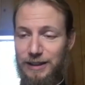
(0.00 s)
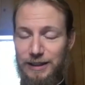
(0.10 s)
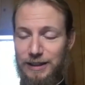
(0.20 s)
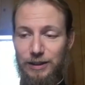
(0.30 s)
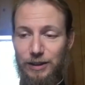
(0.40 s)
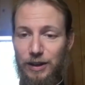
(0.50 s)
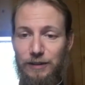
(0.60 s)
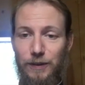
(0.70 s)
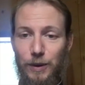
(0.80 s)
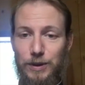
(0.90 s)
looking
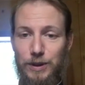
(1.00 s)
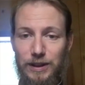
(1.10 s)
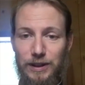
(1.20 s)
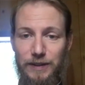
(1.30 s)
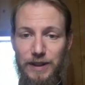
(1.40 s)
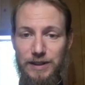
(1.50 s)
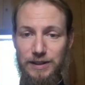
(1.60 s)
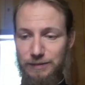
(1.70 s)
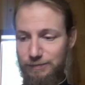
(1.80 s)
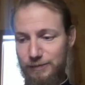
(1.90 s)
forward to all of
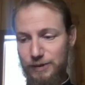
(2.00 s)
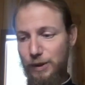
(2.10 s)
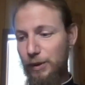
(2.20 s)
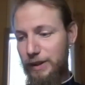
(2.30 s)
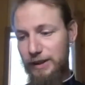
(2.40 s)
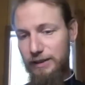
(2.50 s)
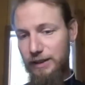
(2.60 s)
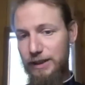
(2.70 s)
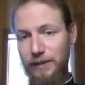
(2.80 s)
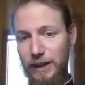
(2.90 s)
this growing and
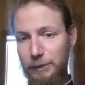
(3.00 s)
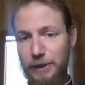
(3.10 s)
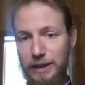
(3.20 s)
developing,